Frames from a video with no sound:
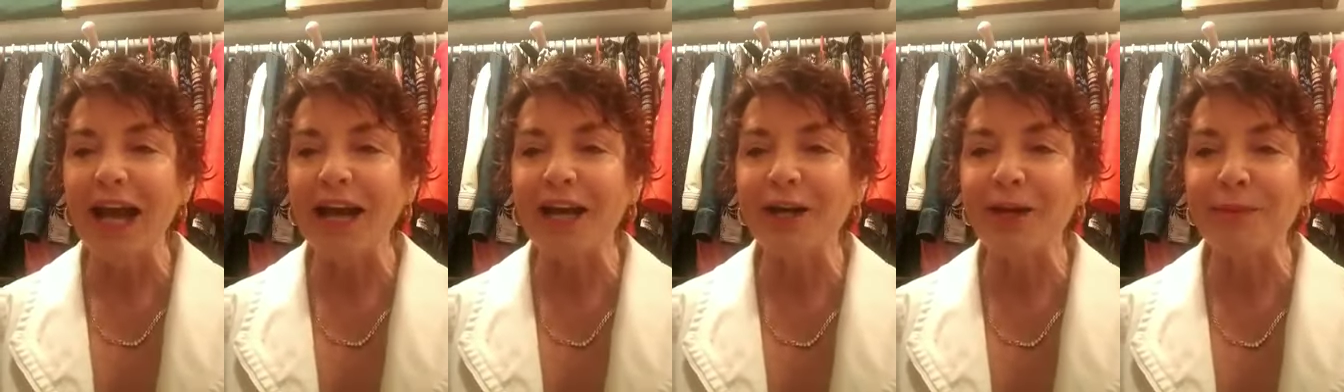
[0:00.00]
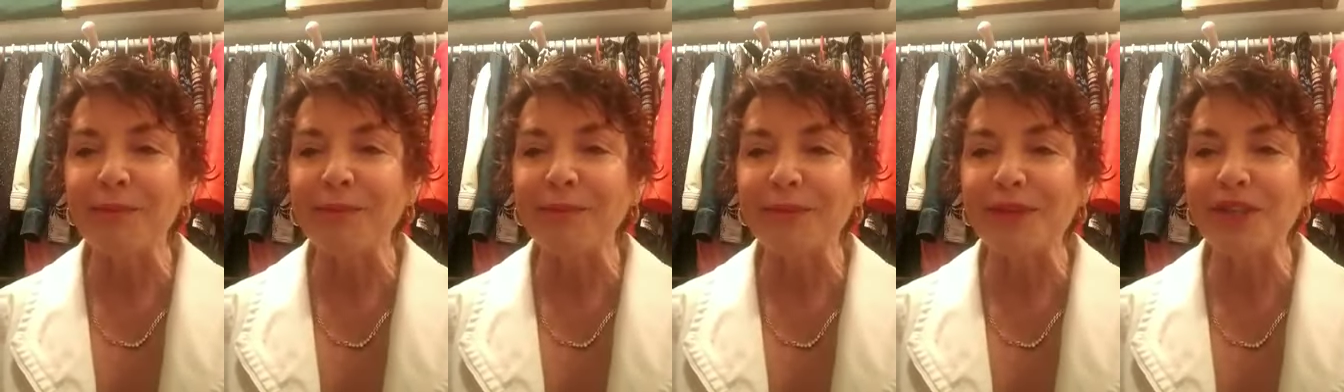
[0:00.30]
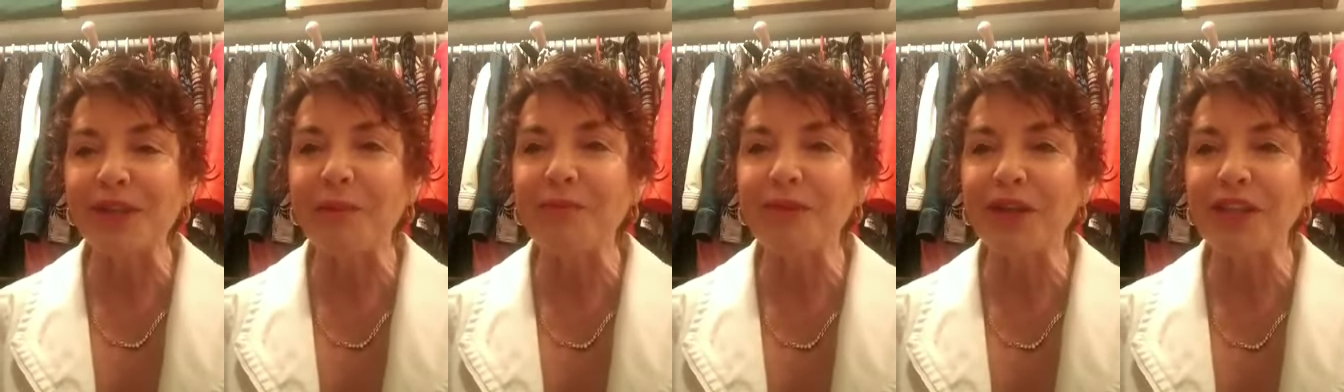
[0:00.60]
um,
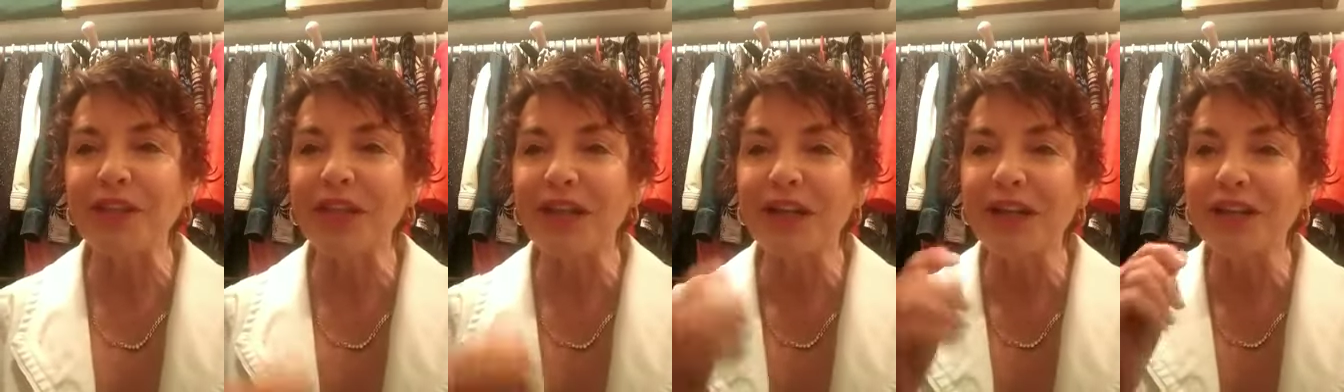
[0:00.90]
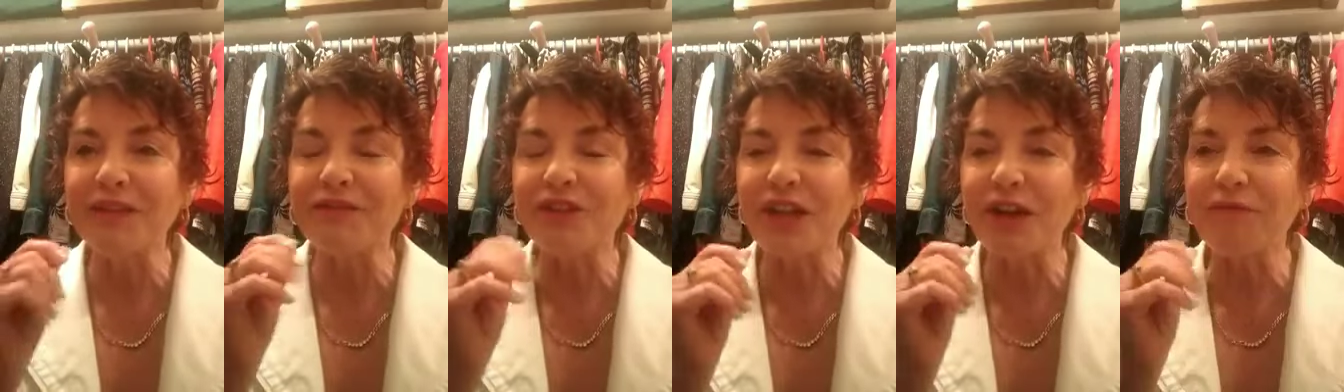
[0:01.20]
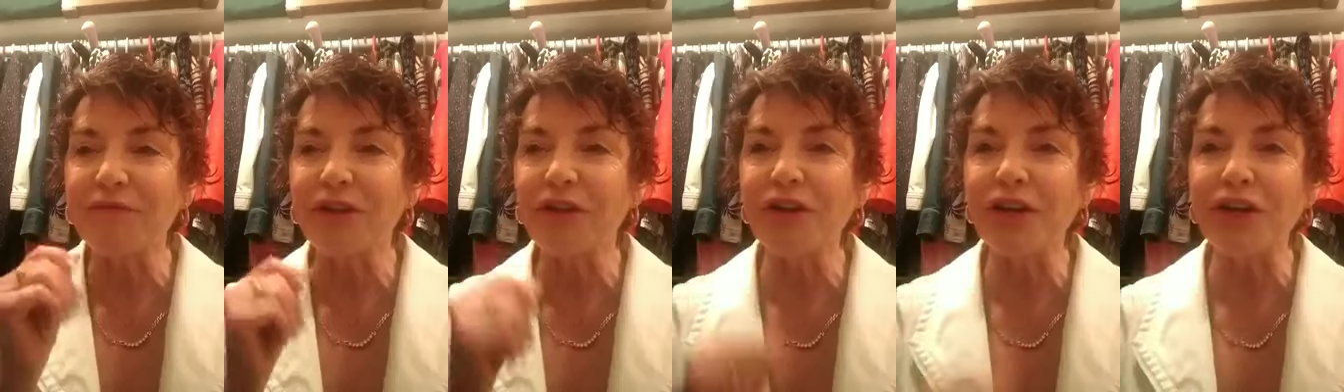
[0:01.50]
something that leaves
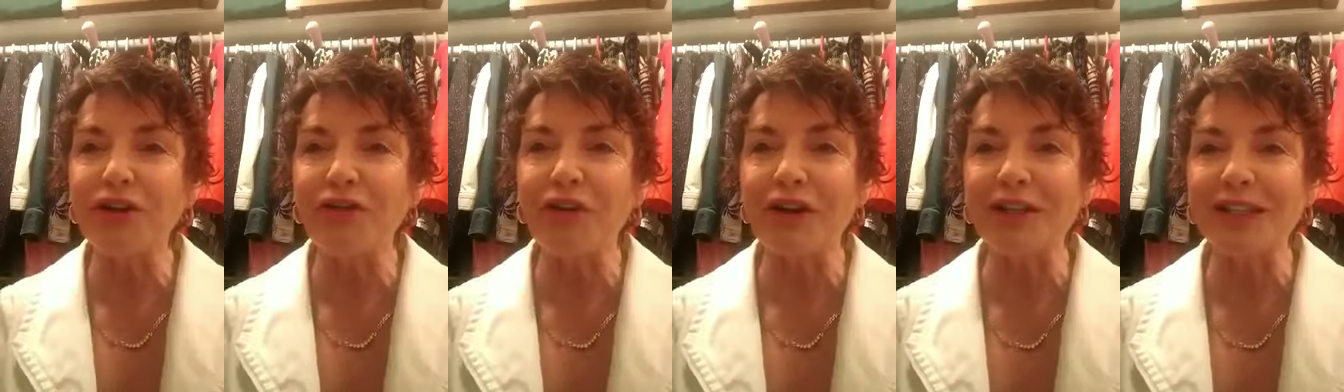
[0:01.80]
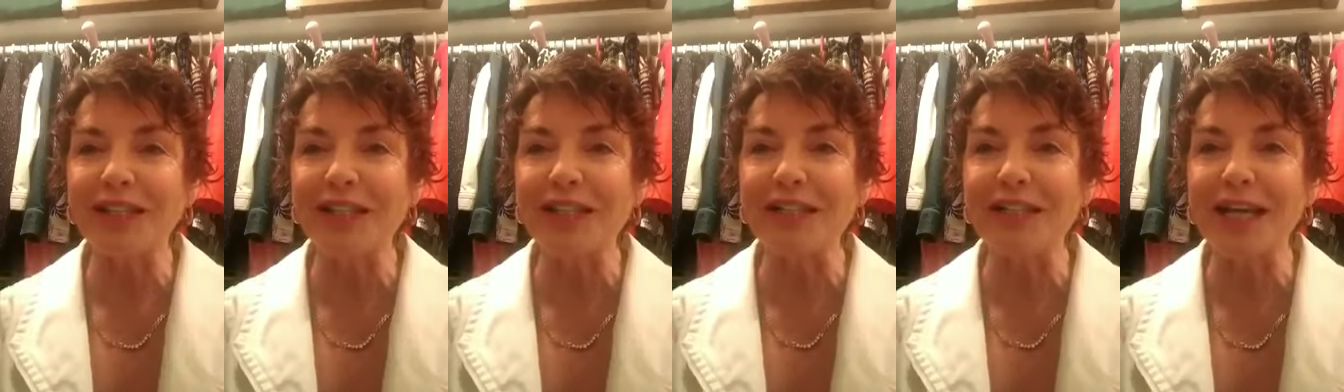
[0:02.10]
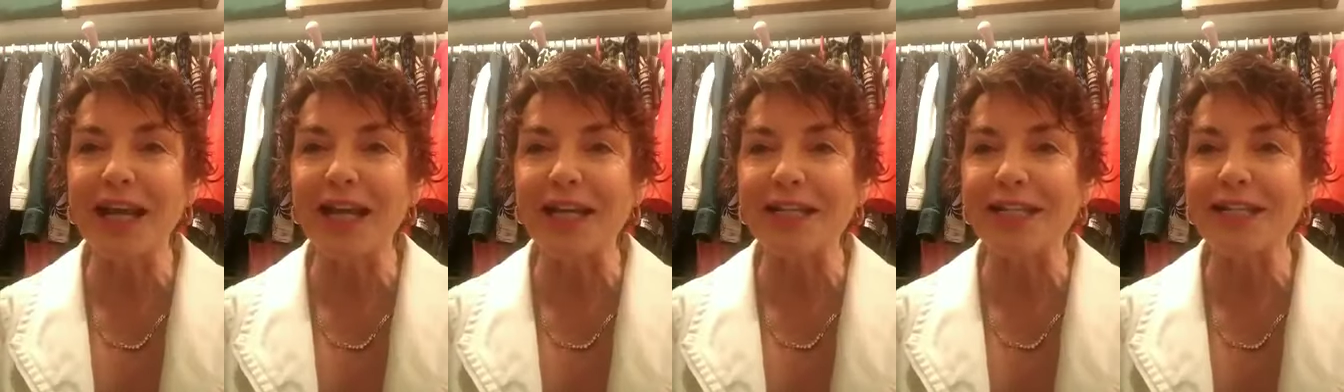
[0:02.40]
that very grassy
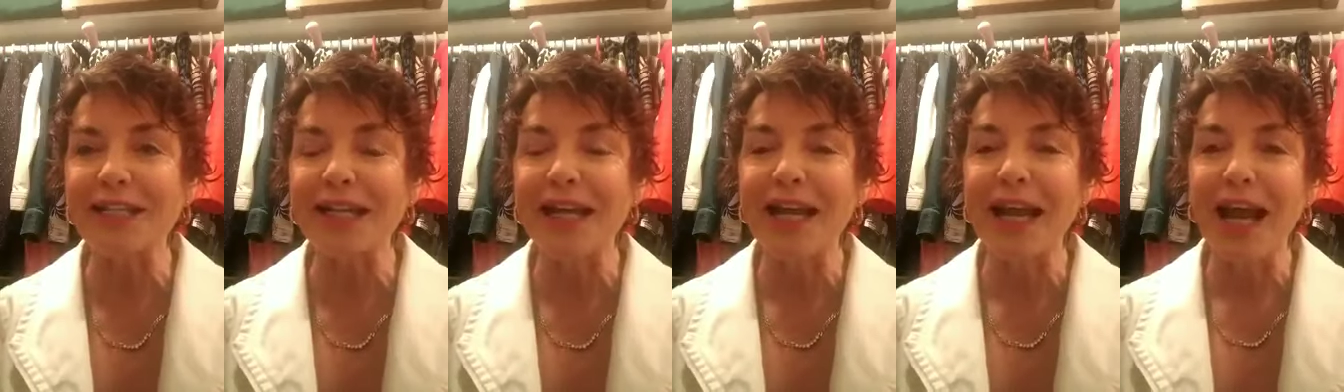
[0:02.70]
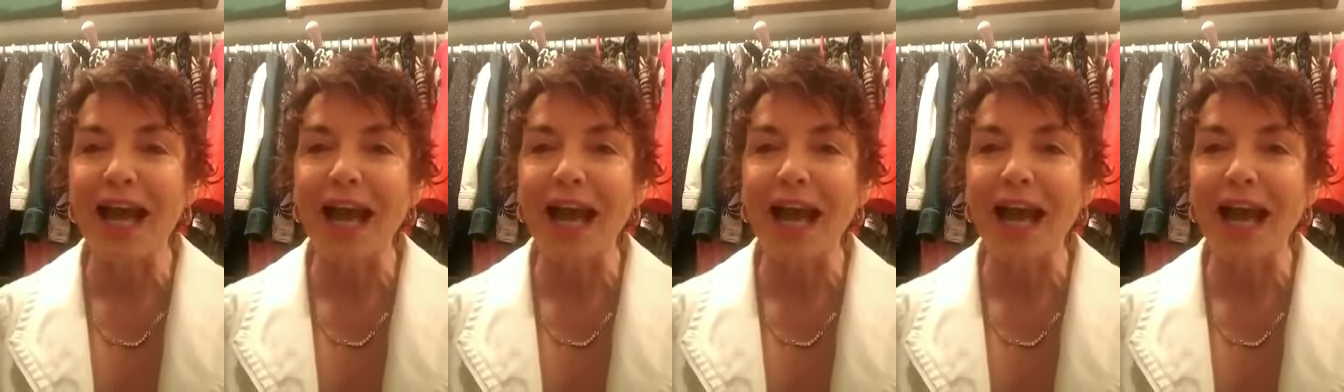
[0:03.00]
taste.